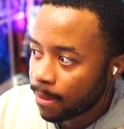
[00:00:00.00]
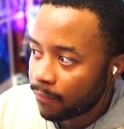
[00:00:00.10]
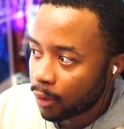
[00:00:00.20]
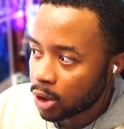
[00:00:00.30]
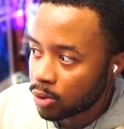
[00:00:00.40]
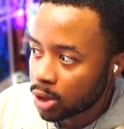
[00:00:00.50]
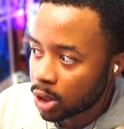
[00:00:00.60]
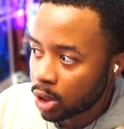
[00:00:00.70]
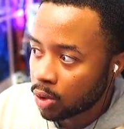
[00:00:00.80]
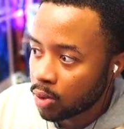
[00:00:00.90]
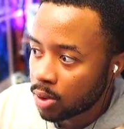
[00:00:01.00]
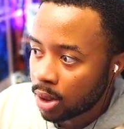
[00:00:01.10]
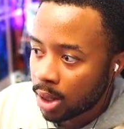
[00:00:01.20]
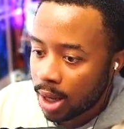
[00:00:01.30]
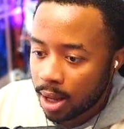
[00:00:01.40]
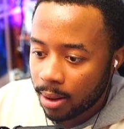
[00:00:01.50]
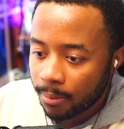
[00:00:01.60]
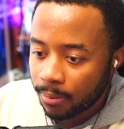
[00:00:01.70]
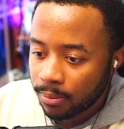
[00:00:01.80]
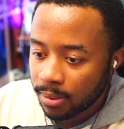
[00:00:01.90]
for you to do.
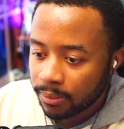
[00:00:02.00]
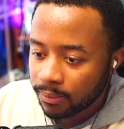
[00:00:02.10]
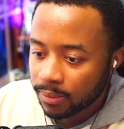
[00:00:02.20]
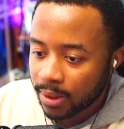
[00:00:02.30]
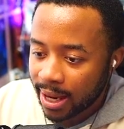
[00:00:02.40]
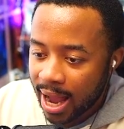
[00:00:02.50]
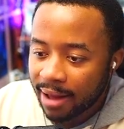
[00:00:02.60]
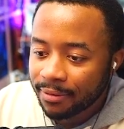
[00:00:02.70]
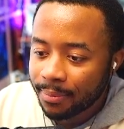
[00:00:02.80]
Like, I haven't